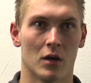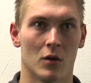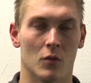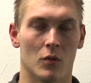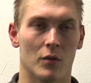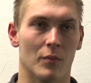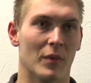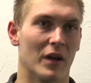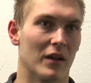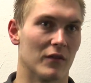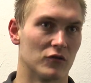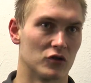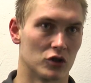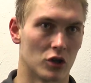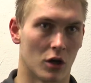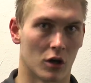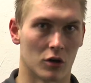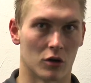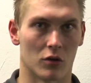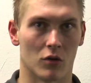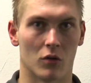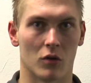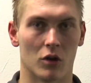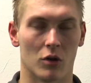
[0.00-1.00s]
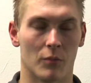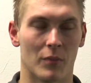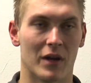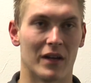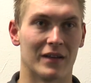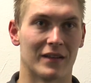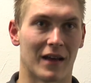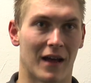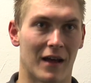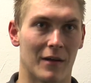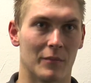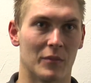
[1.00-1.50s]
We may have struggled a little
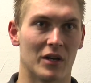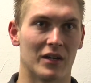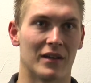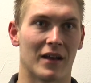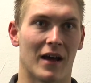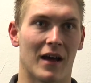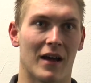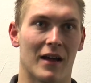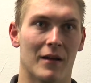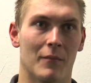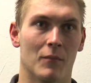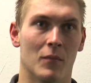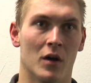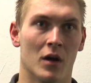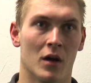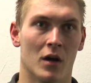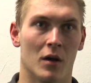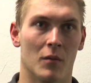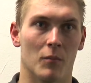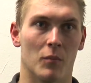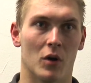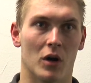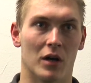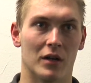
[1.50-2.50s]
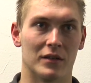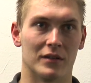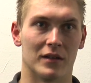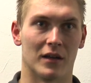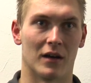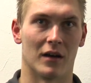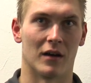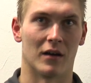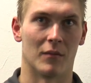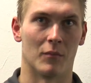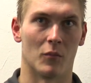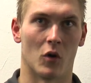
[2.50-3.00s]
bit time to time, but
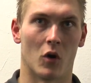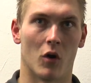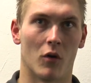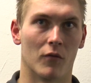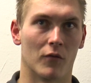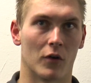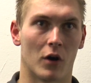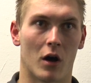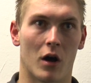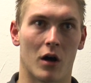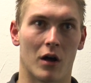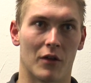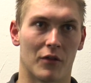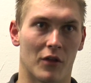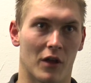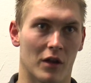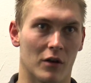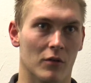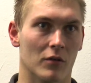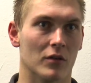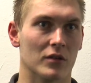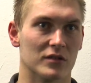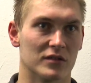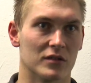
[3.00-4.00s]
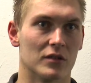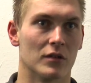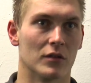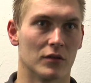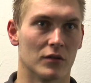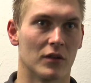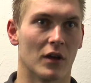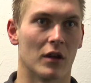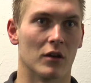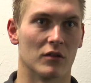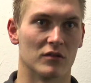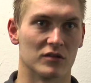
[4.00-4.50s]
overall I thought it was
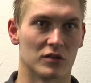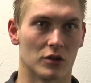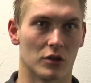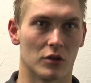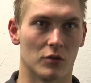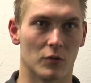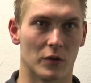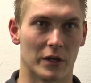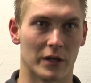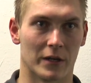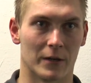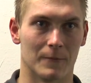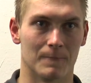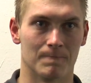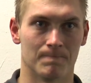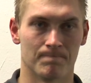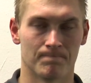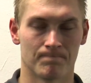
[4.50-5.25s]
a good weekend.